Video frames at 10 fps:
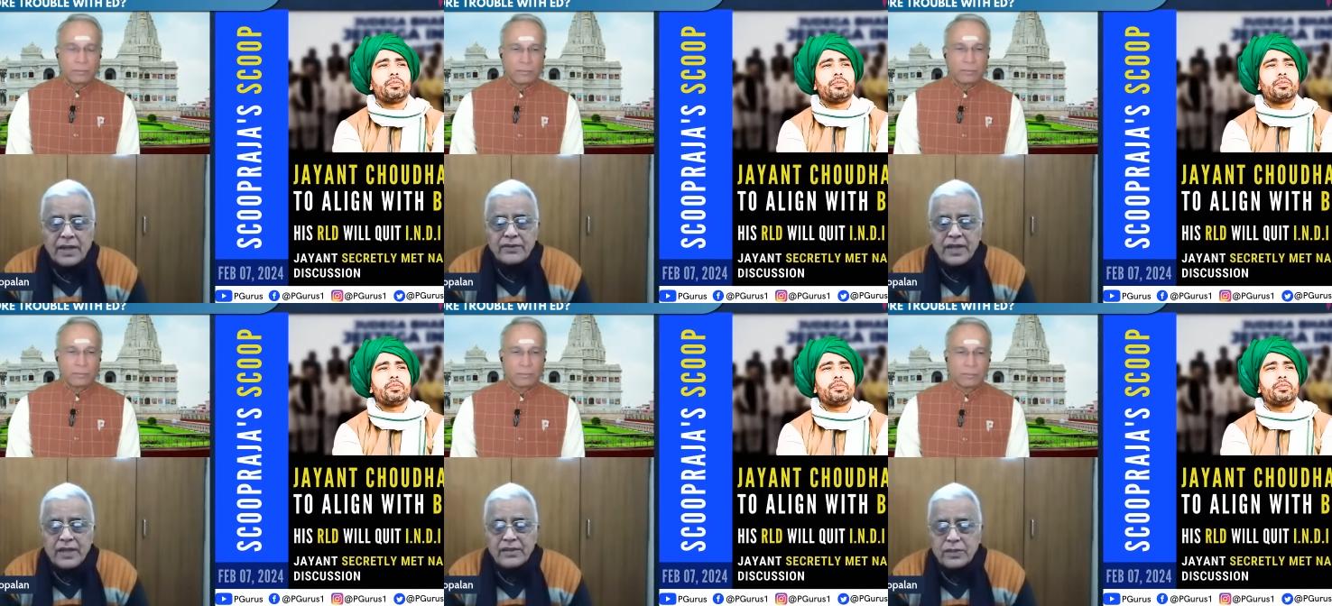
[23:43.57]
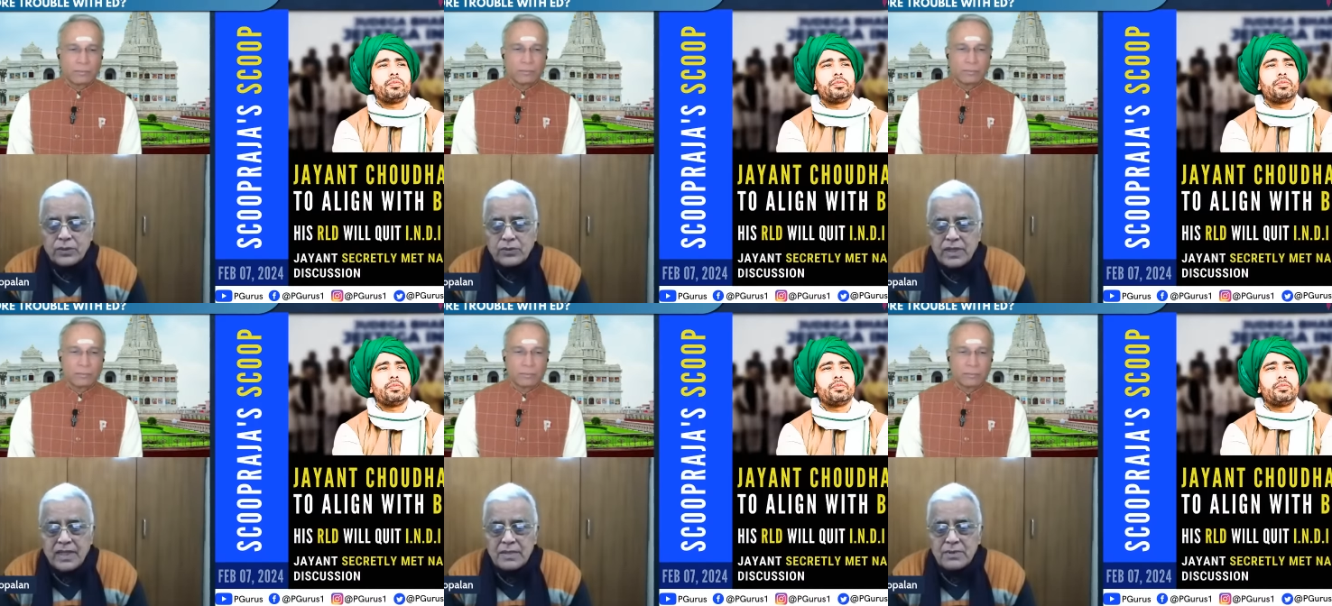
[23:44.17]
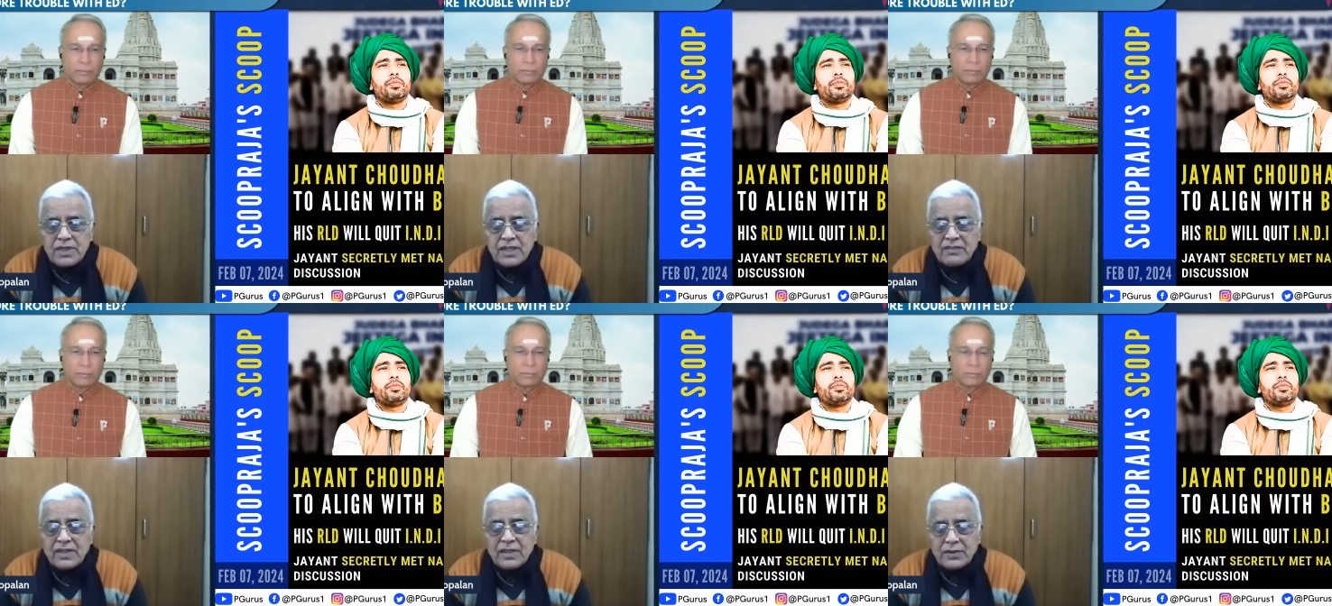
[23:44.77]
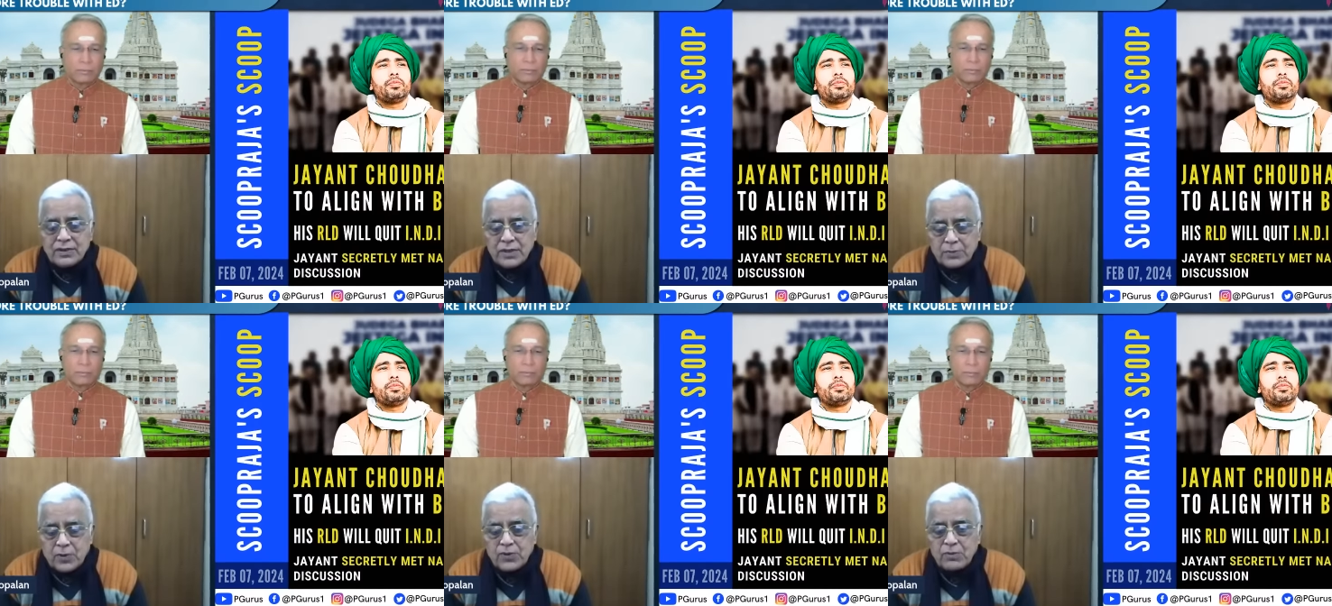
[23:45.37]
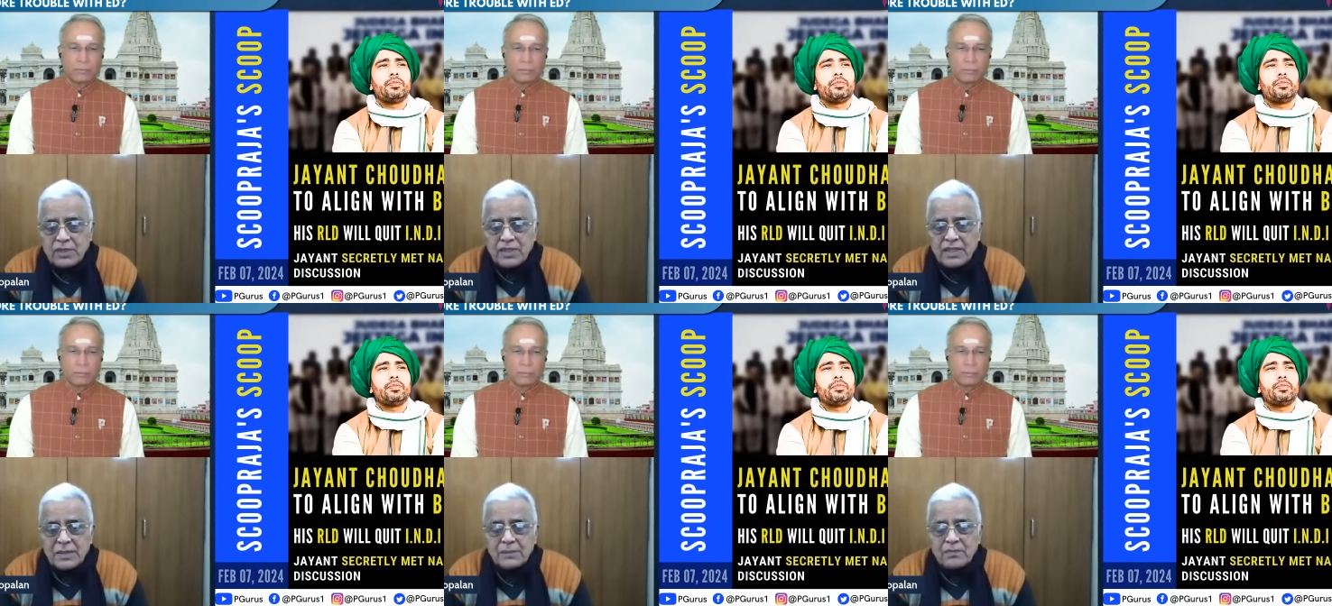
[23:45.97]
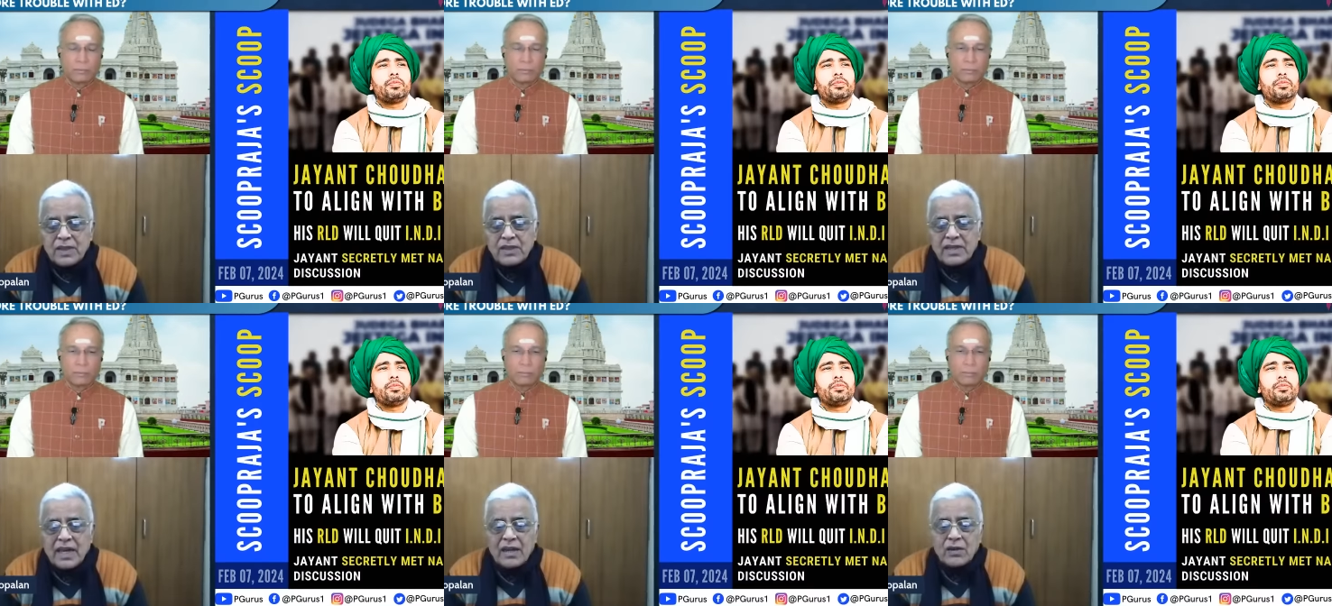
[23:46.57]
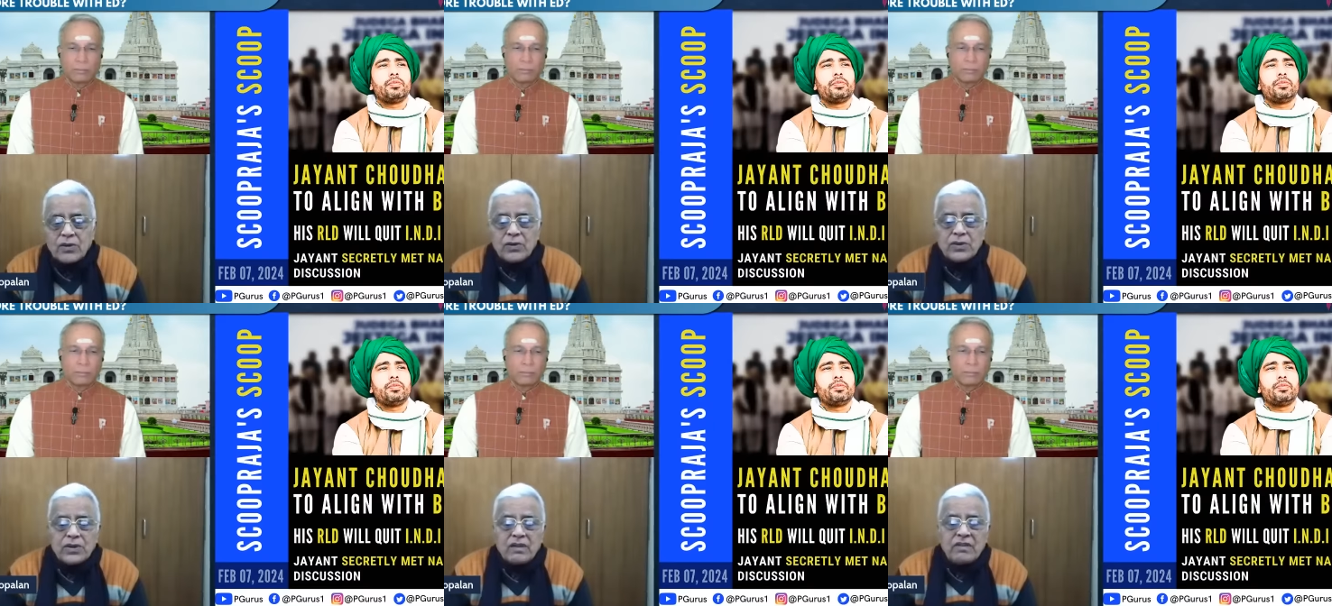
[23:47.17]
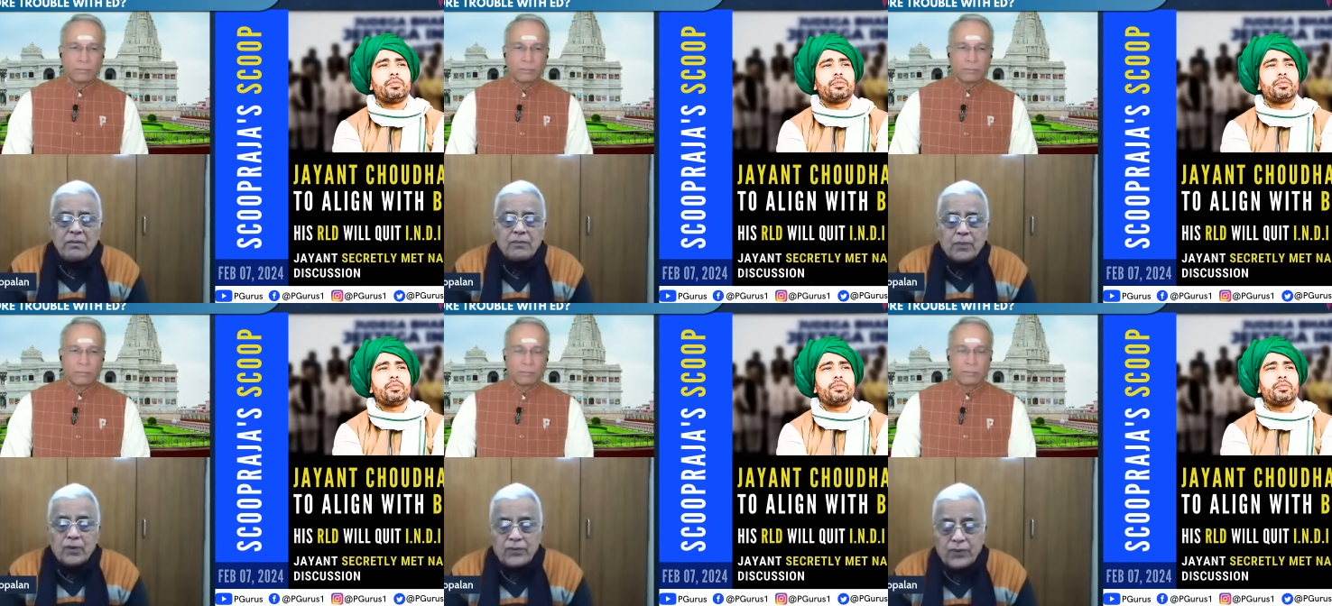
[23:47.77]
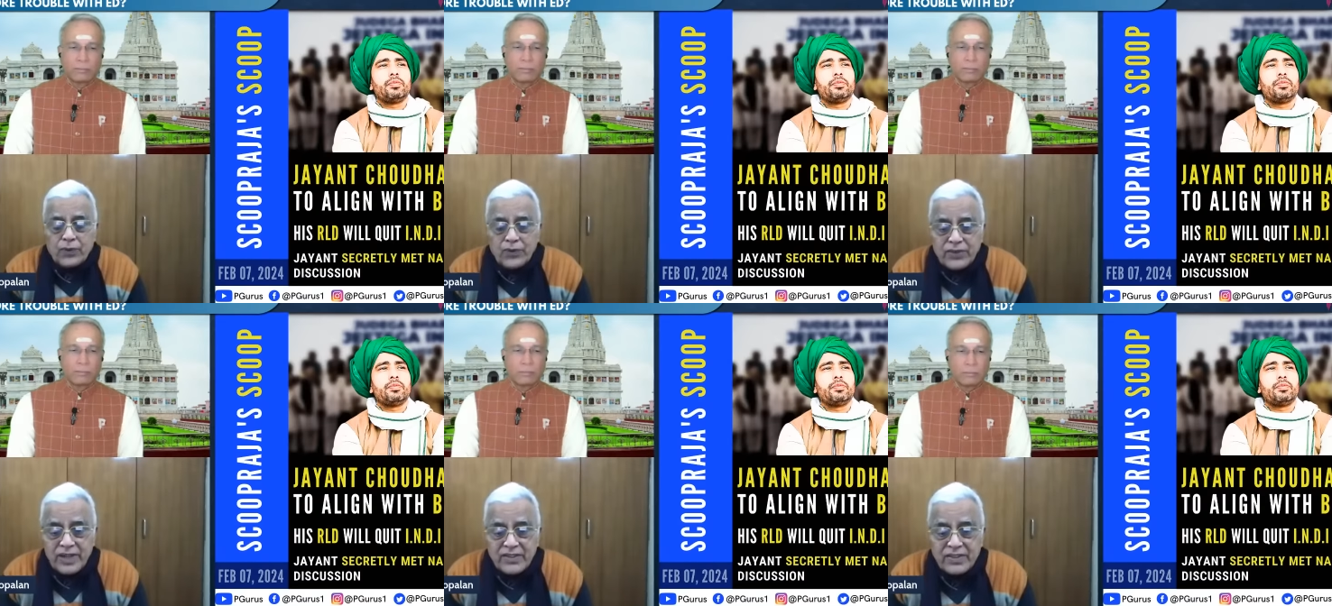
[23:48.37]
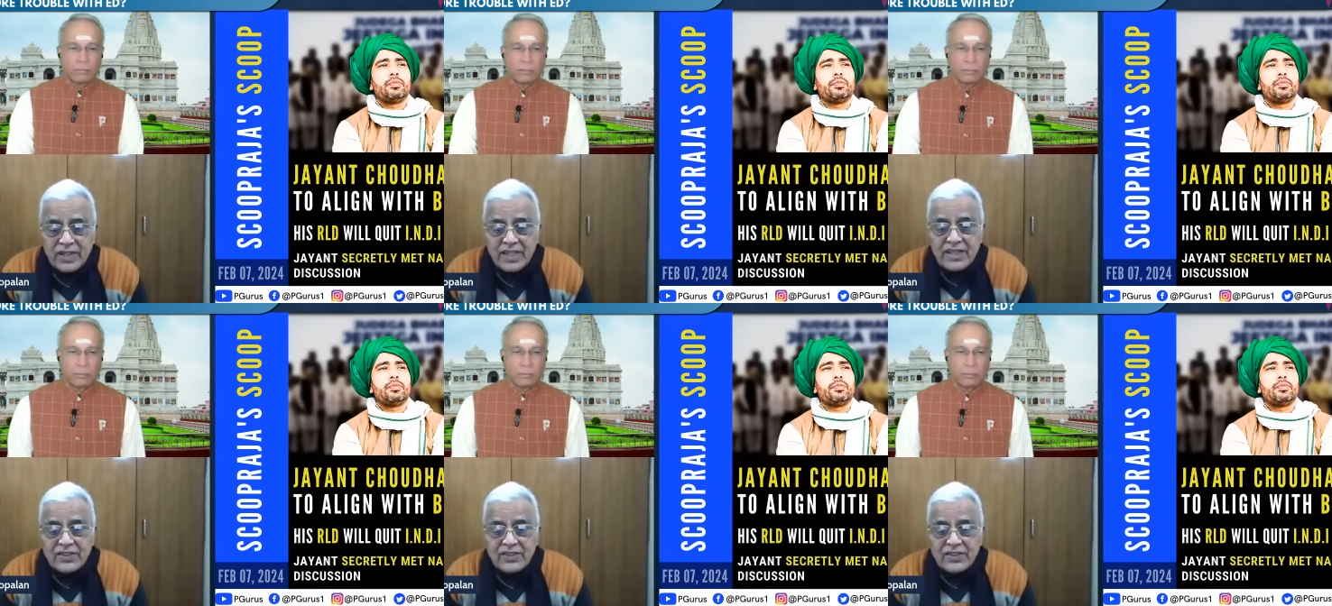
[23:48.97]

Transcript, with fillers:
Speaker 1: And Jain Chaudhary has been given a responsibility. They are going to give him four, four seats.